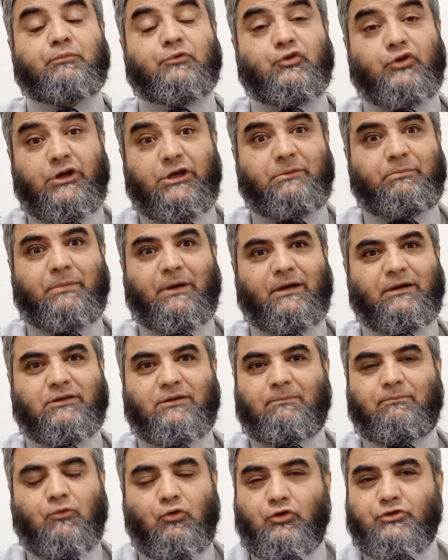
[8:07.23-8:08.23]
treatment,
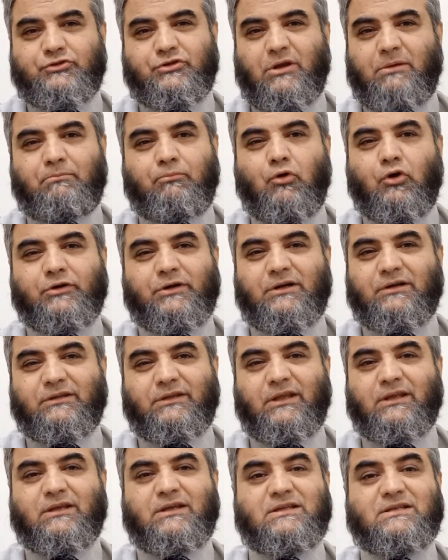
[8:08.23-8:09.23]
the most important
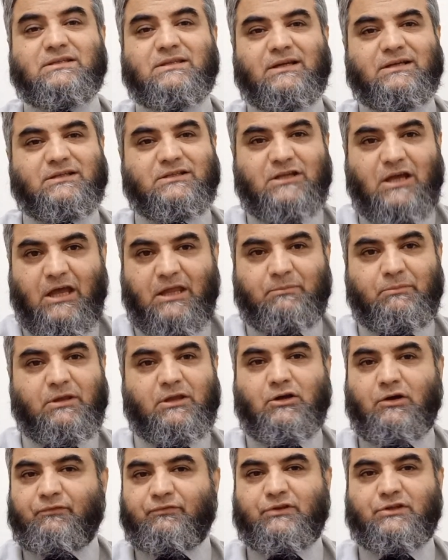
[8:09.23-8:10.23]
thing is the
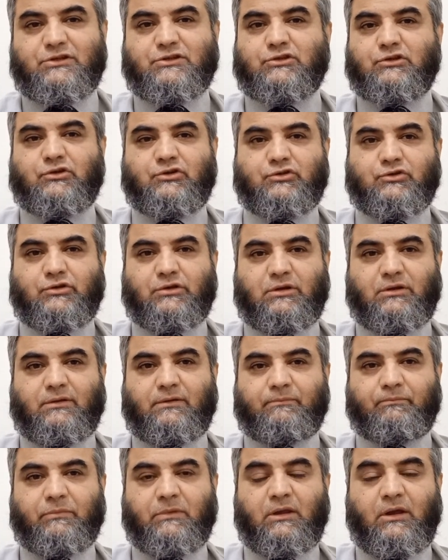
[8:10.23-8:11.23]
timing of the surgery.
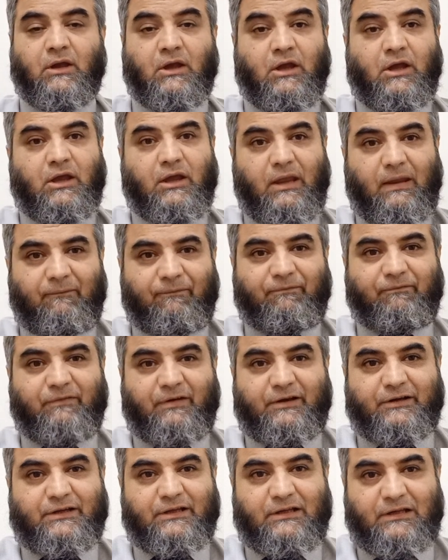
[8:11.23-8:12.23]
If
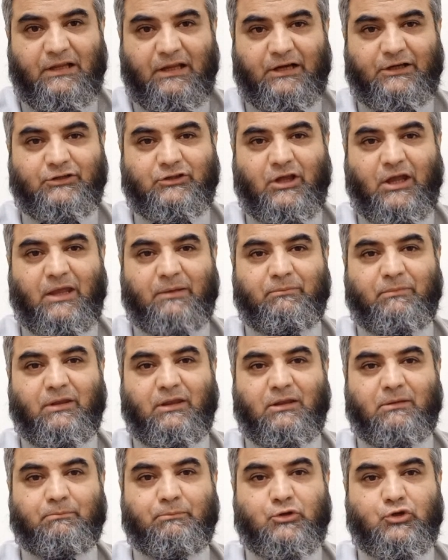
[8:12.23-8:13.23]
we delay
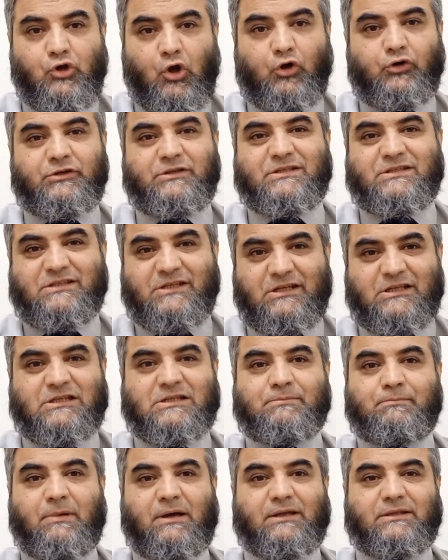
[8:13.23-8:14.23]
timing beyond
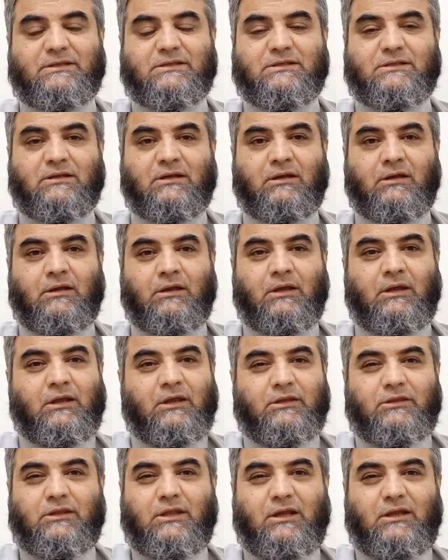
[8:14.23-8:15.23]
6 months,
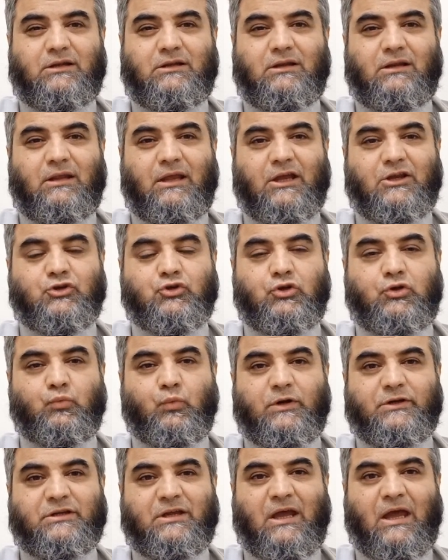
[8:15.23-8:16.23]
then actually
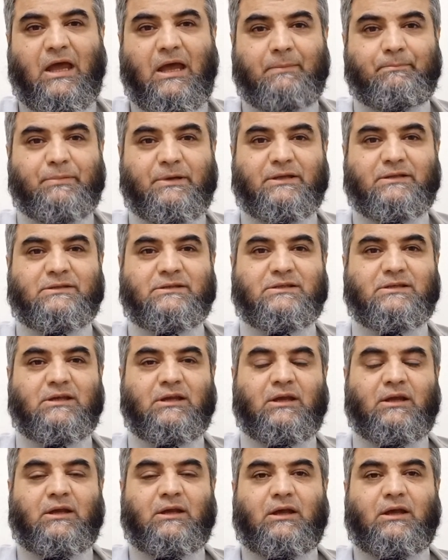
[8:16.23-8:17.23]
what happens
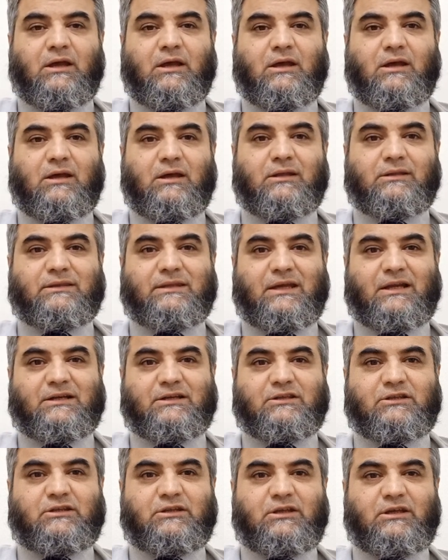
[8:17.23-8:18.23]

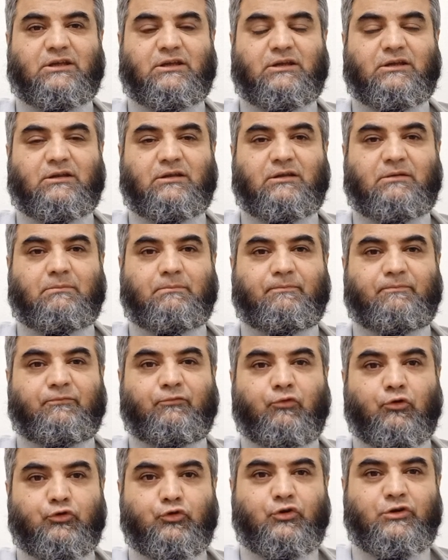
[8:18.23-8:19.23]
that the
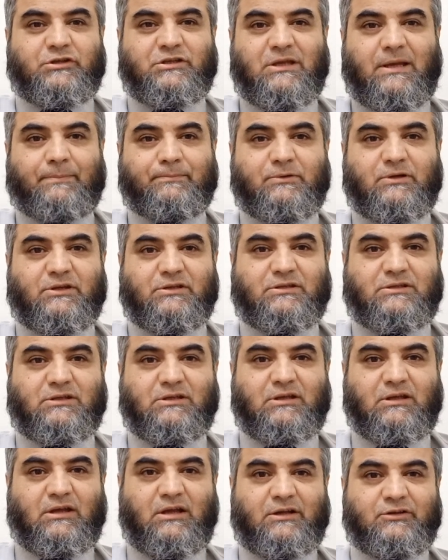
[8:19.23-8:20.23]
photoreceptors
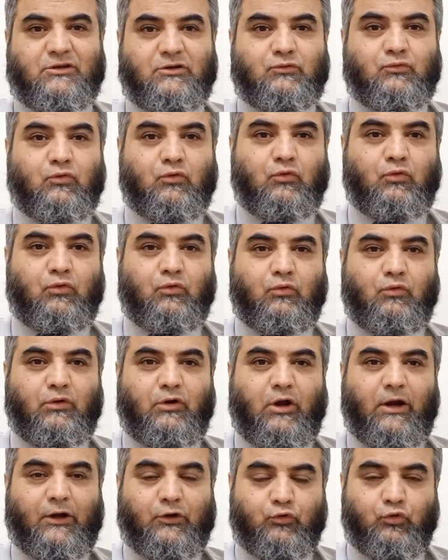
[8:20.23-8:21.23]
undergo
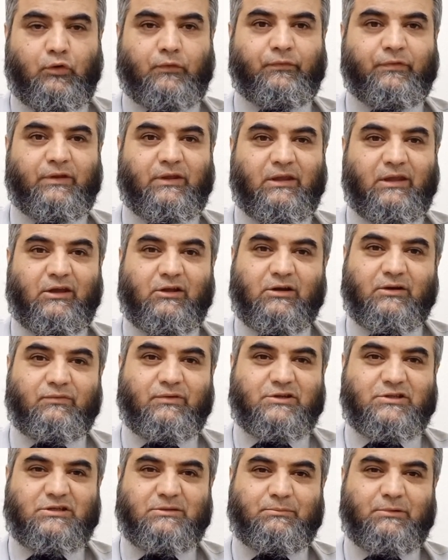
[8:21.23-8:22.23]
atrophy,
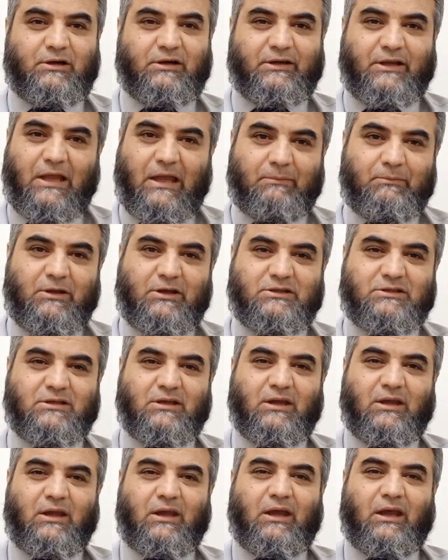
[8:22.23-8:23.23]
irreversible damage,
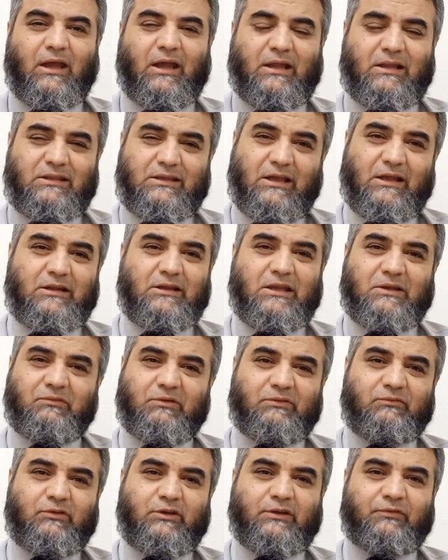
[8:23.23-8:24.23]
and then
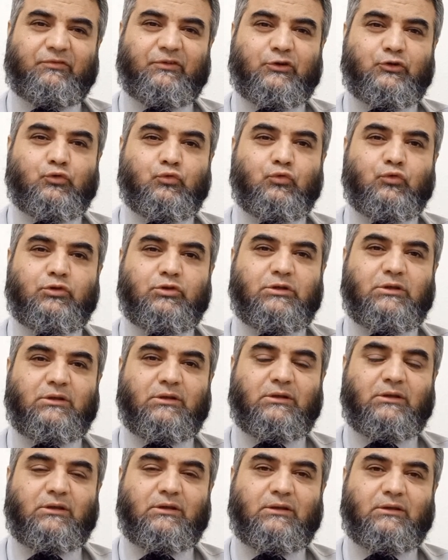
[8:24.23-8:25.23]
even if we do
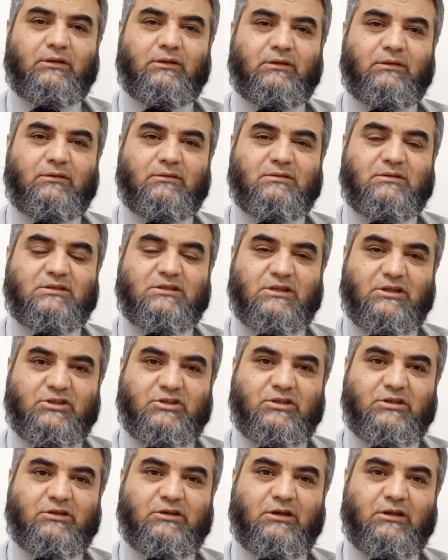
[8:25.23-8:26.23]
the
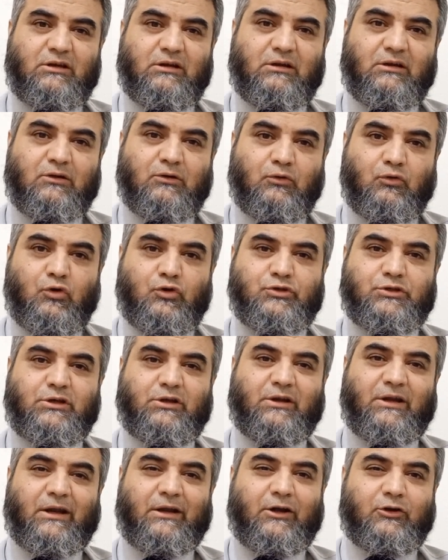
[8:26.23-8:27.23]
surgical
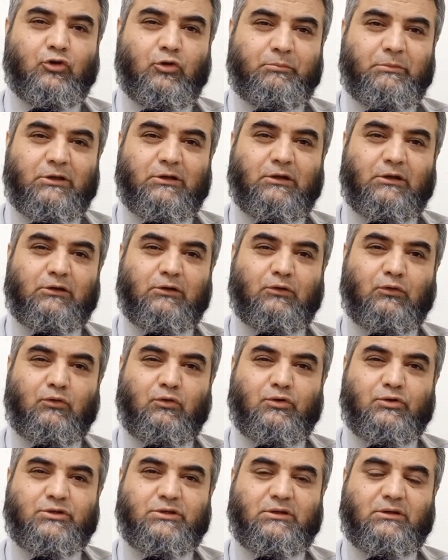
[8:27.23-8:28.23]
closure, anatomical
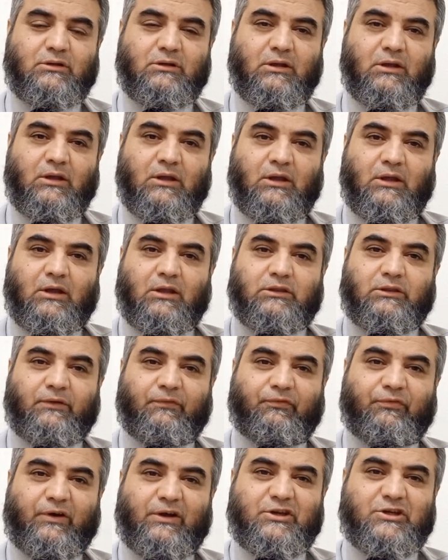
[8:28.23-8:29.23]
closure, the
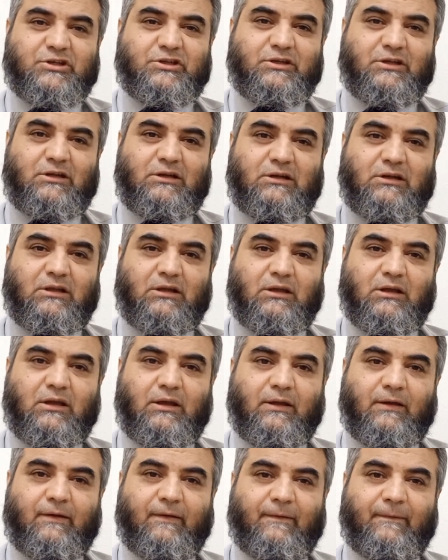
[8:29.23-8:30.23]

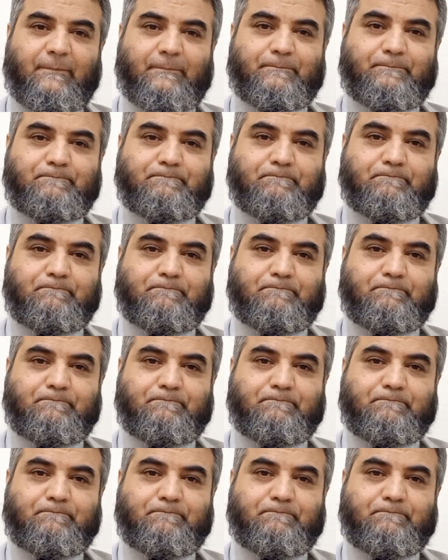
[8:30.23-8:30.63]
functional